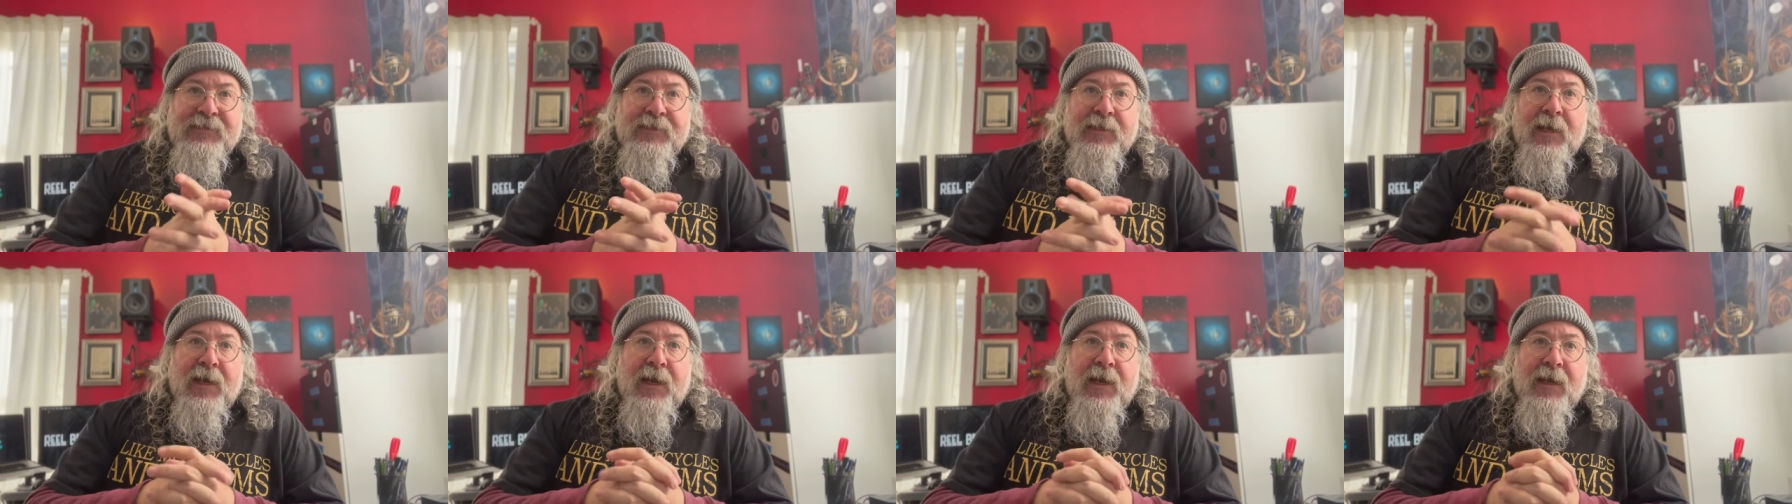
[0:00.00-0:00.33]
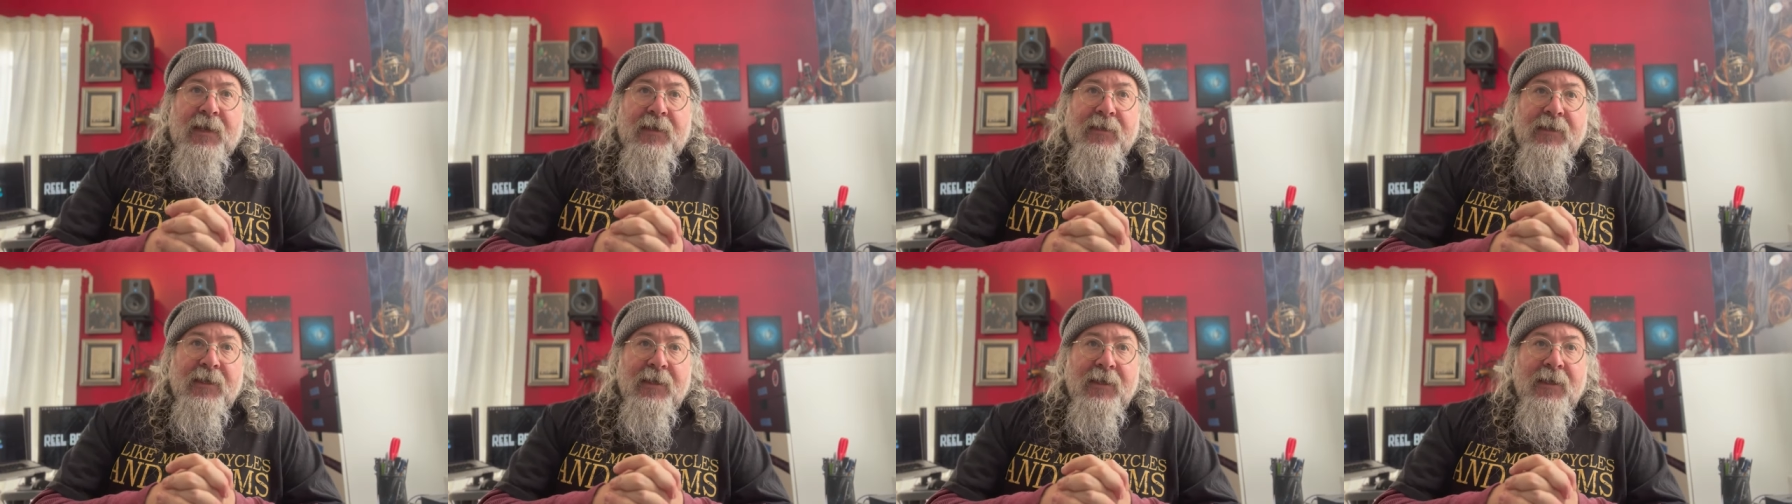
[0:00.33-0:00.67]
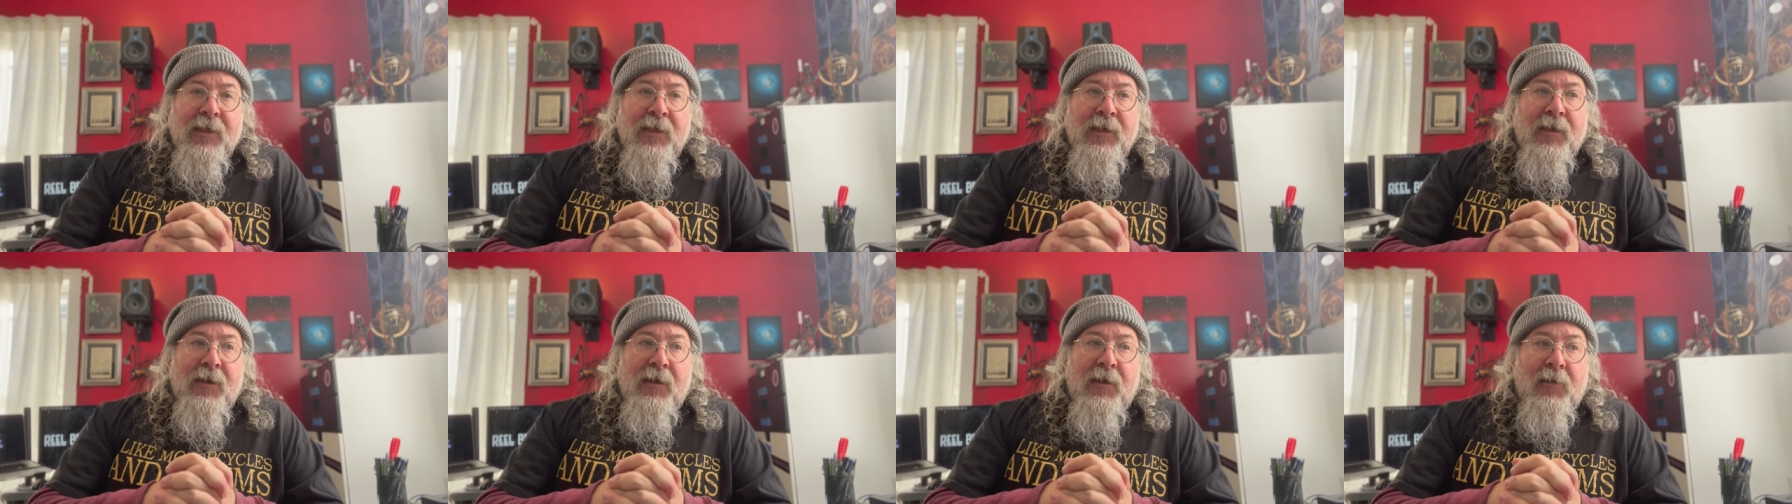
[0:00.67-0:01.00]
Uh,
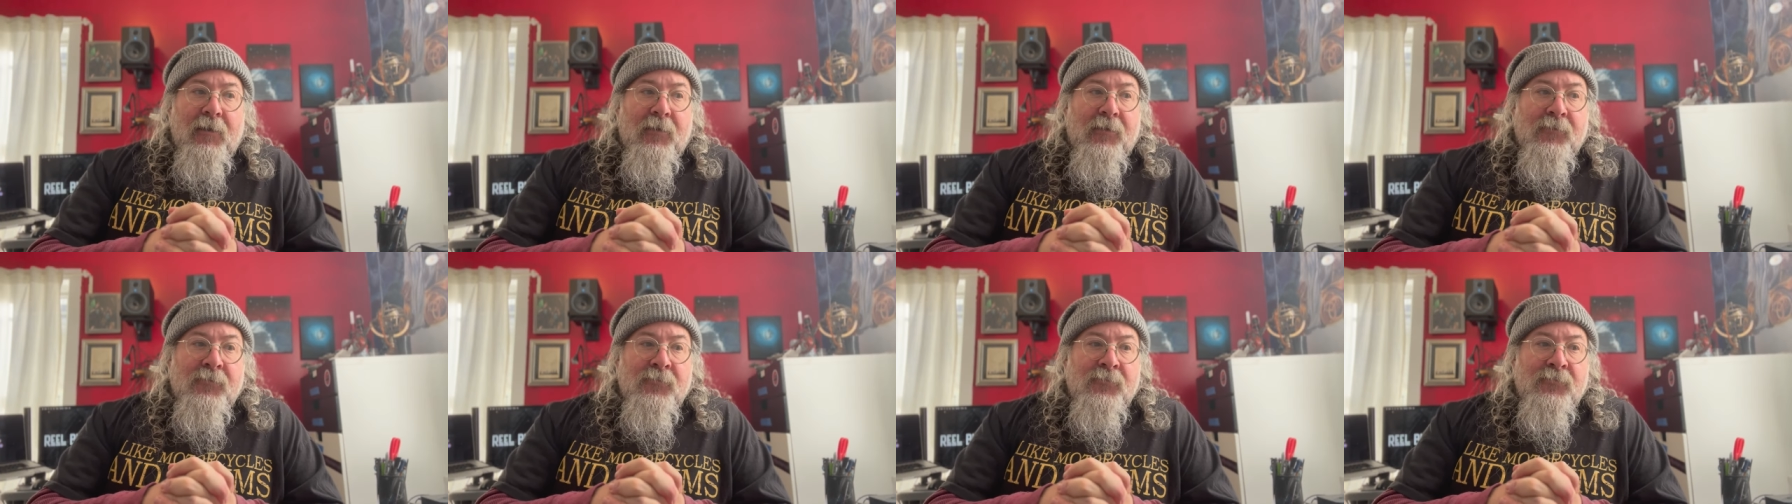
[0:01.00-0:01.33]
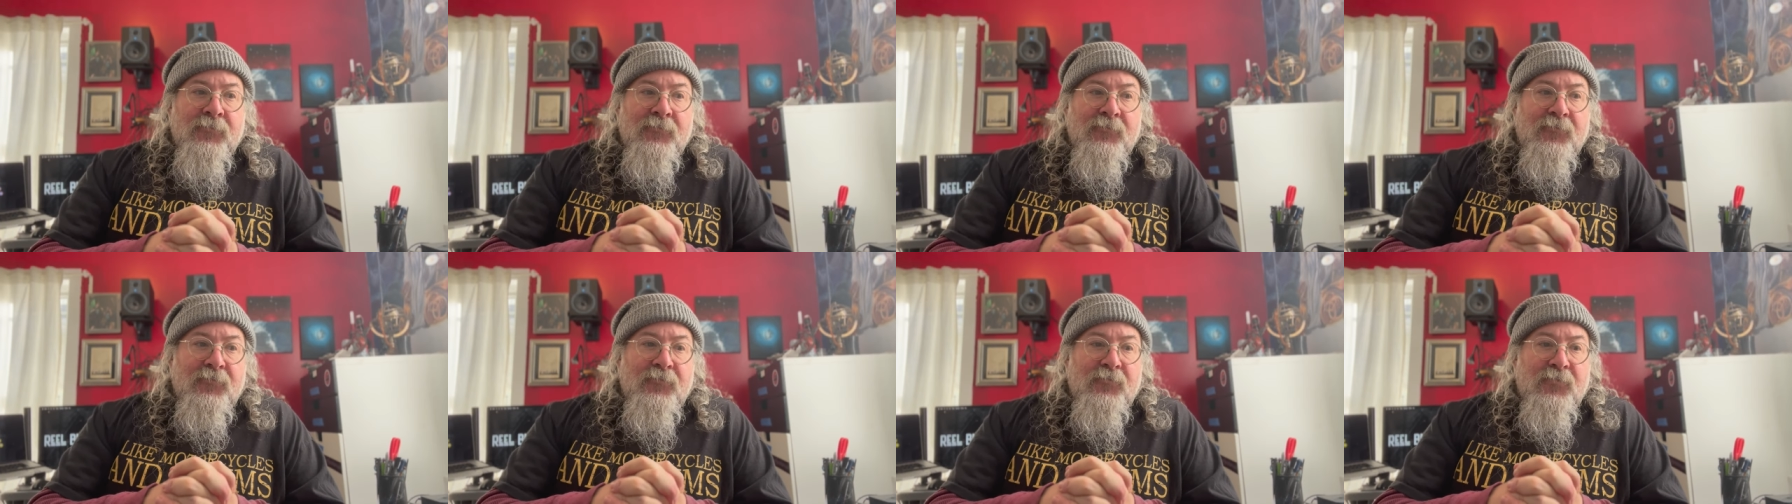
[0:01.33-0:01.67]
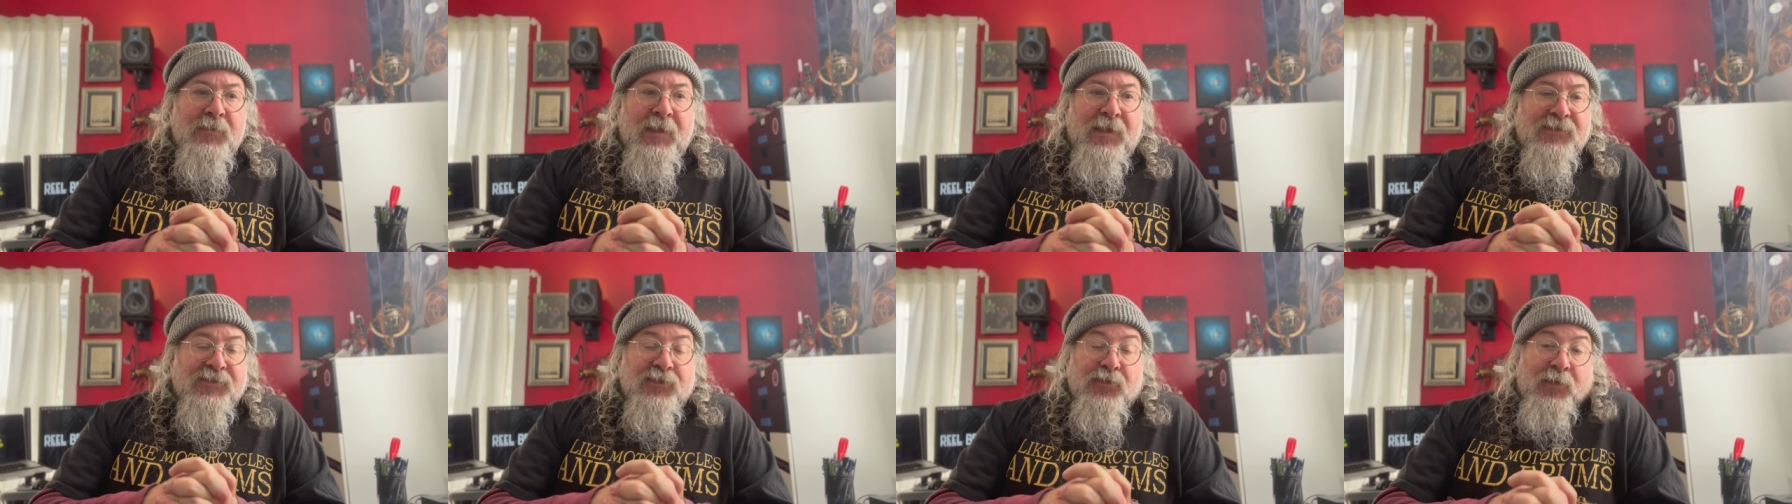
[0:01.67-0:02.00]
um,
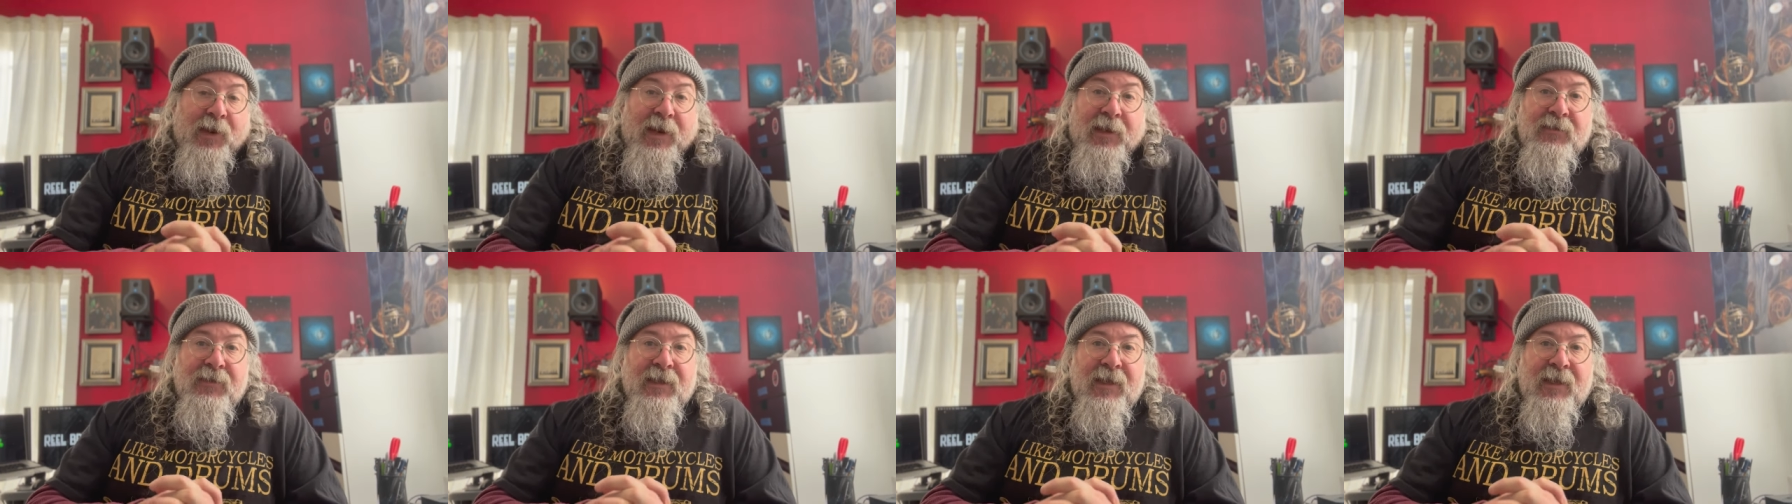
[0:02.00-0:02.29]
is great.